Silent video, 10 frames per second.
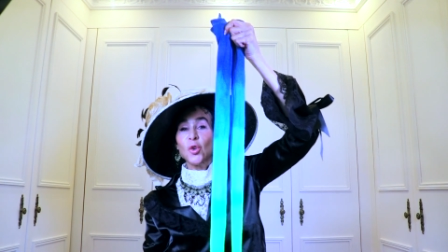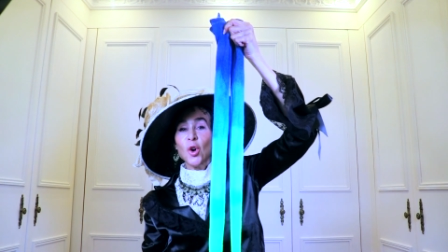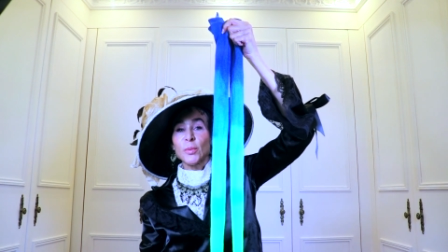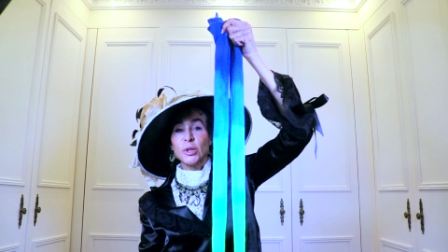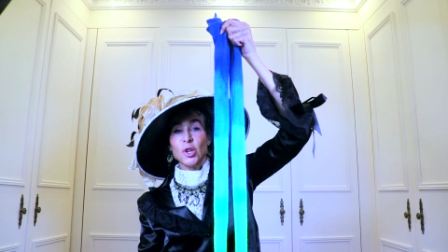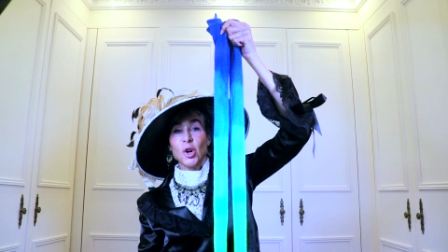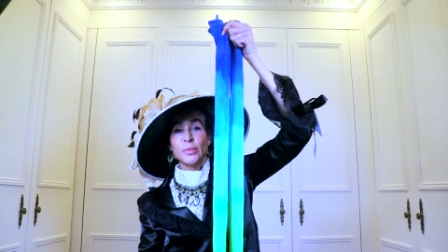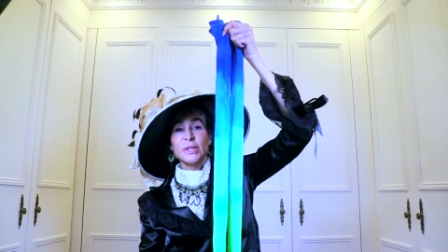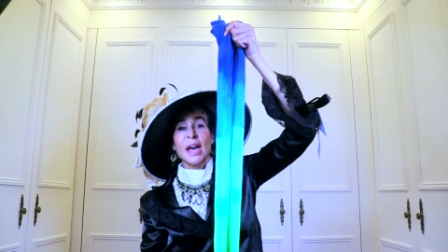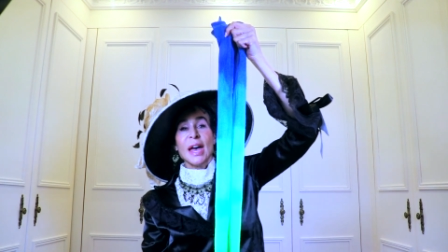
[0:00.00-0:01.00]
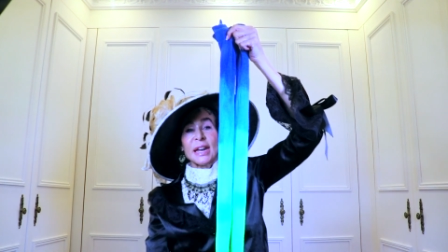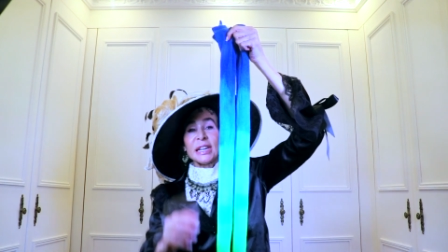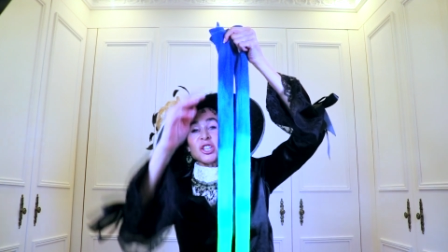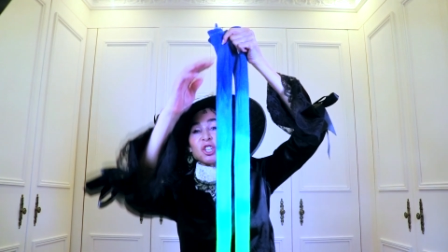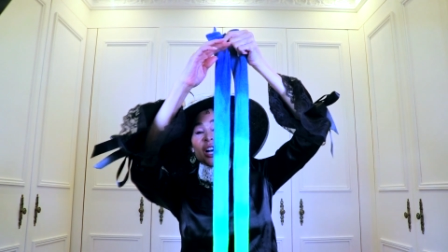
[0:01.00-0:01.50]
chromosomes, and
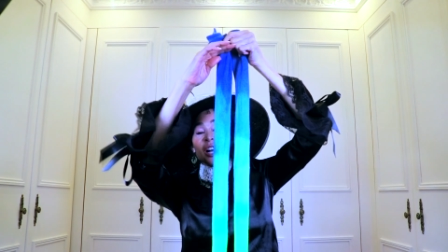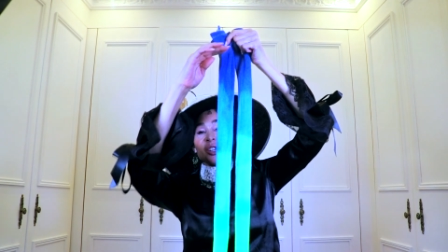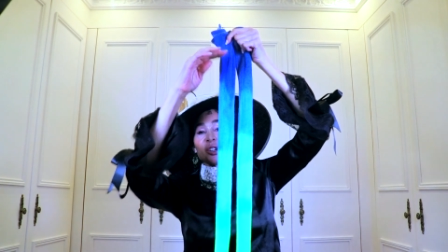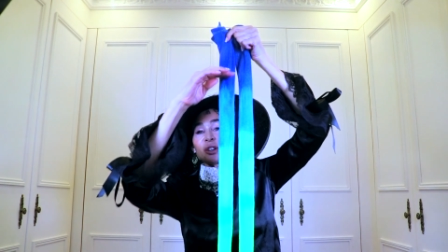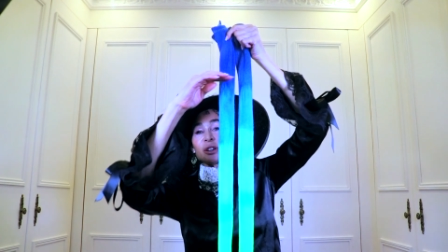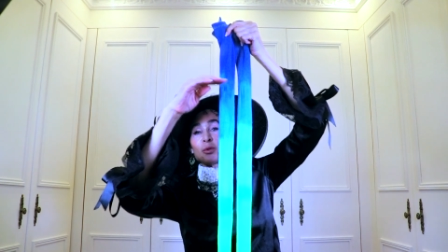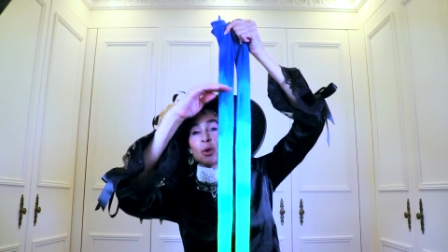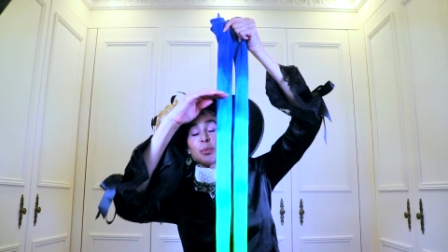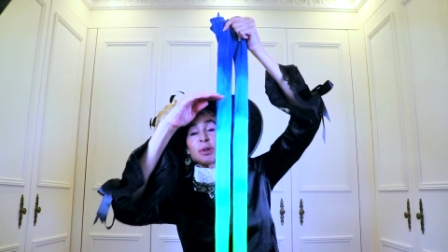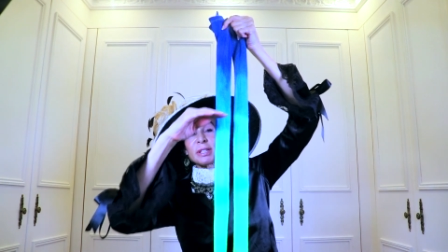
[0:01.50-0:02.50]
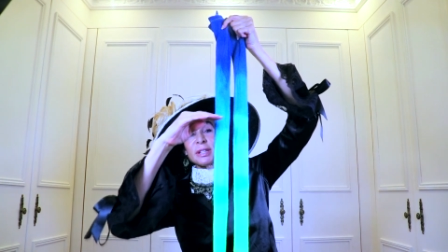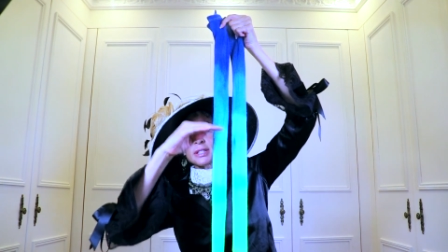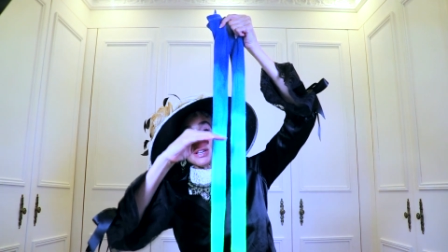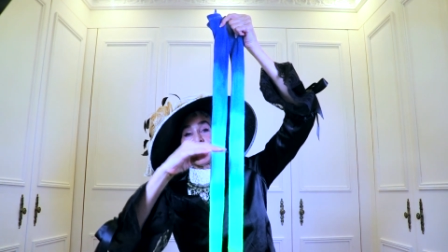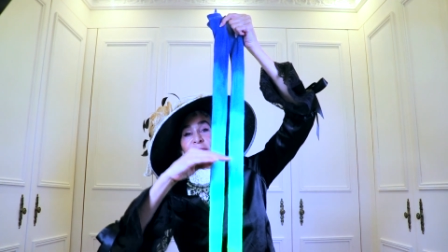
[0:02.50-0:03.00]
each color
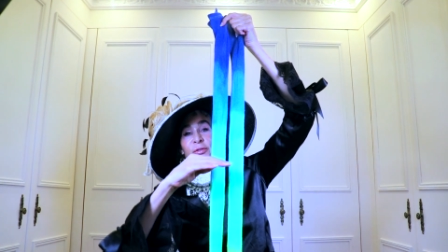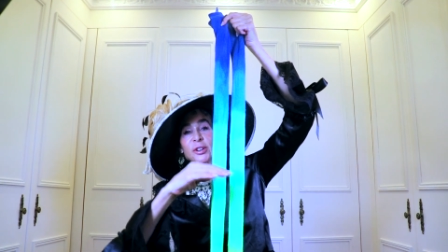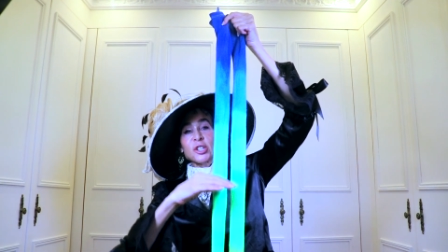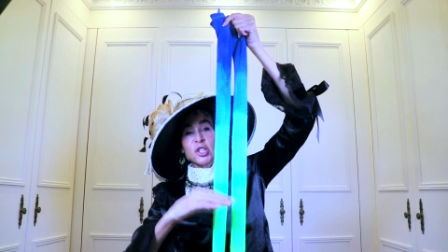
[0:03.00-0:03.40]
represents a different